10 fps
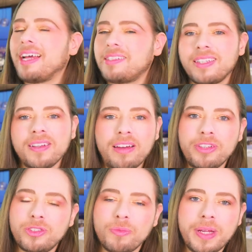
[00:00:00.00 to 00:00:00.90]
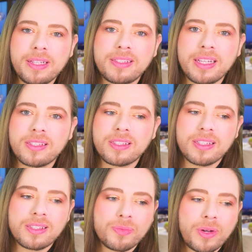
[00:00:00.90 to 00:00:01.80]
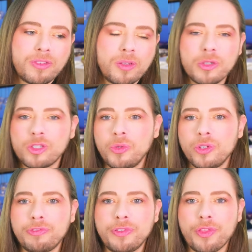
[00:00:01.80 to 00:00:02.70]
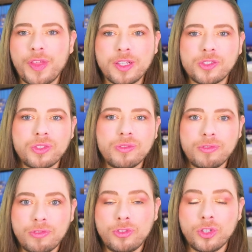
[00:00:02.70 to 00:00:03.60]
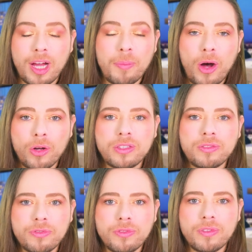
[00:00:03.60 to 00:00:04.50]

I still love it to bits. It's it's one of the most beautiful things to come out.